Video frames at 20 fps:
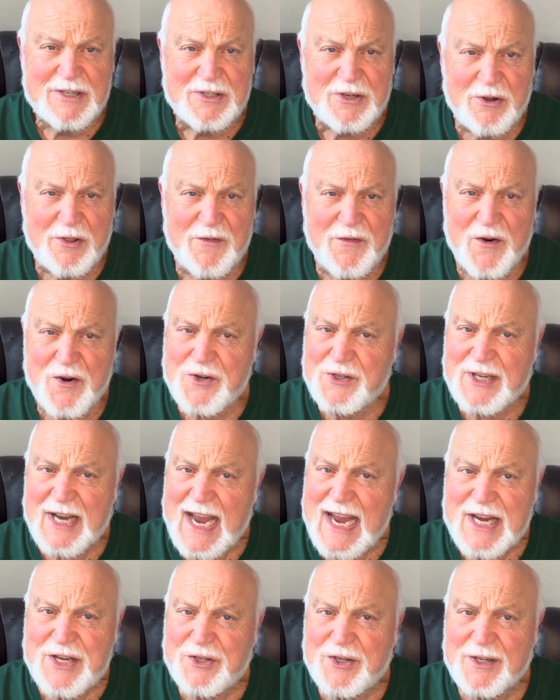So the first
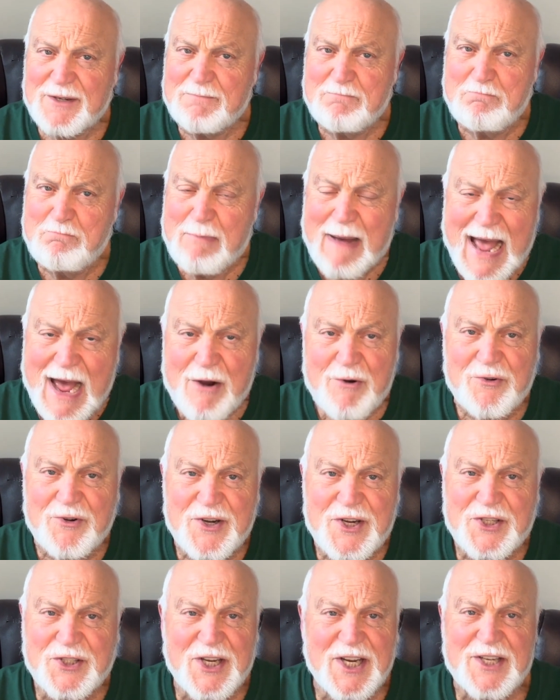ancient
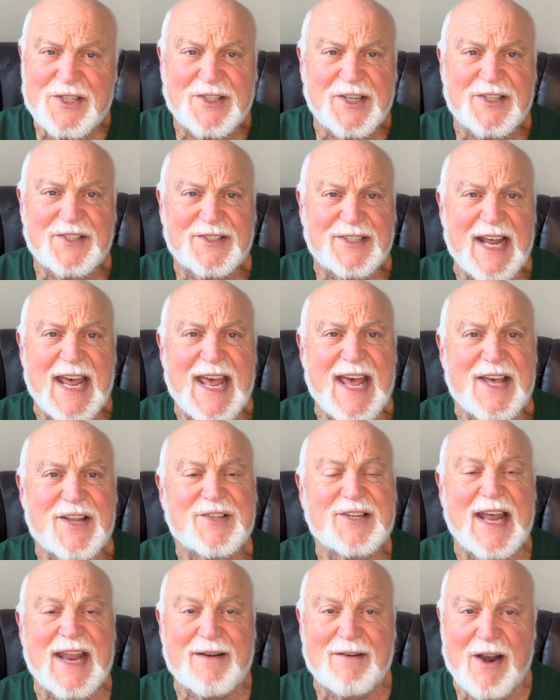boundary, Jesus
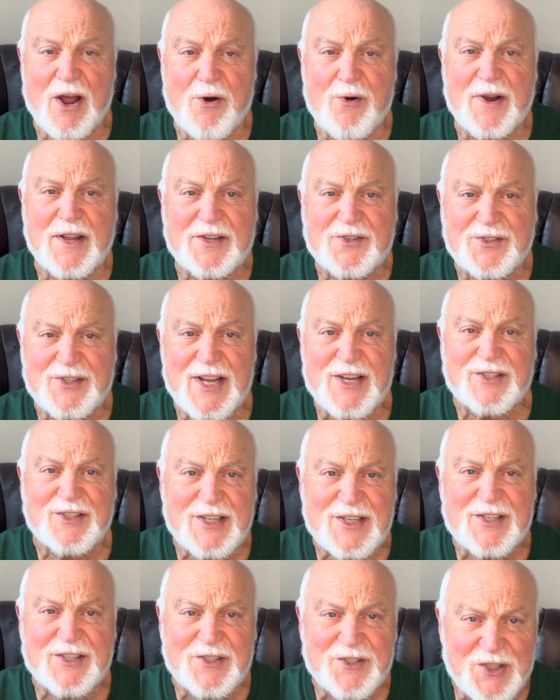says, and notice this
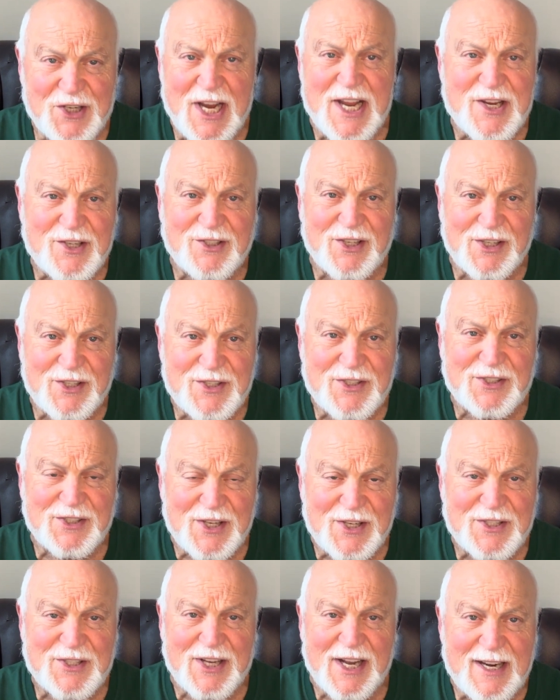is Jesus,
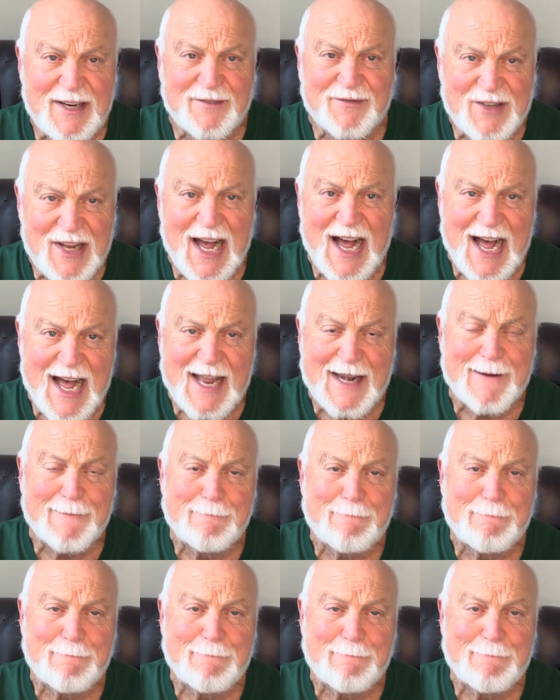the Son of God,